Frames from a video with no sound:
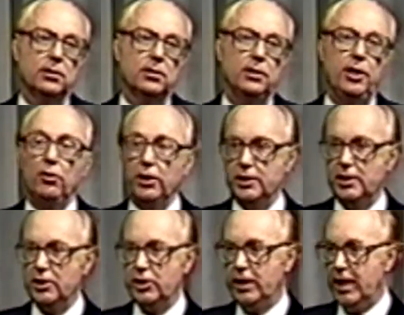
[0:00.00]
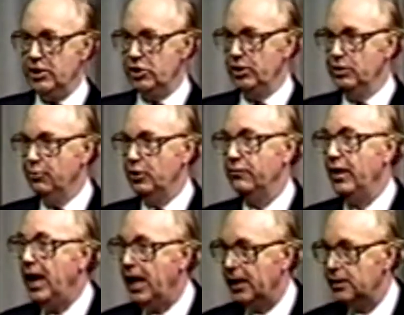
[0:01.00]
The only such occasion in the book of
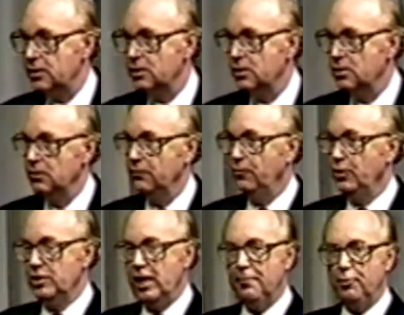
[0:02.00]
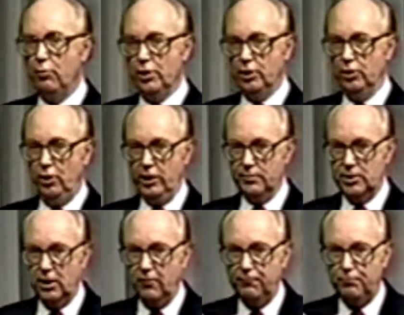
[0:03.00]
Acts, for example, where the Lord
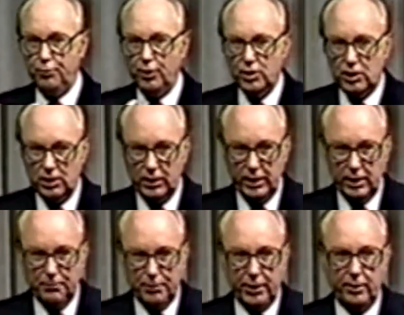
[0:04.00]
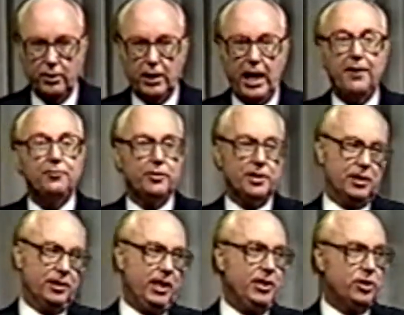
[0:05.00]
himself personally appeared after his
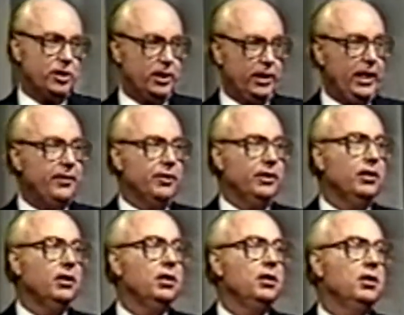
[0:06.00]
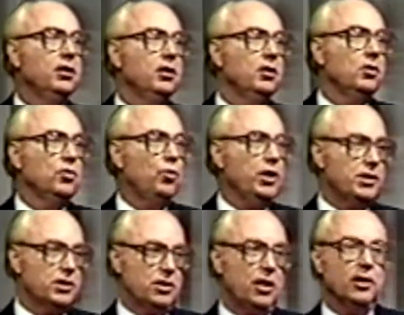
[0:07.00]
ascension into heaven, was
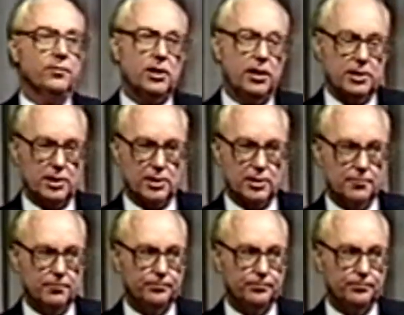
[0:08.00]
to Saul of Tarsus.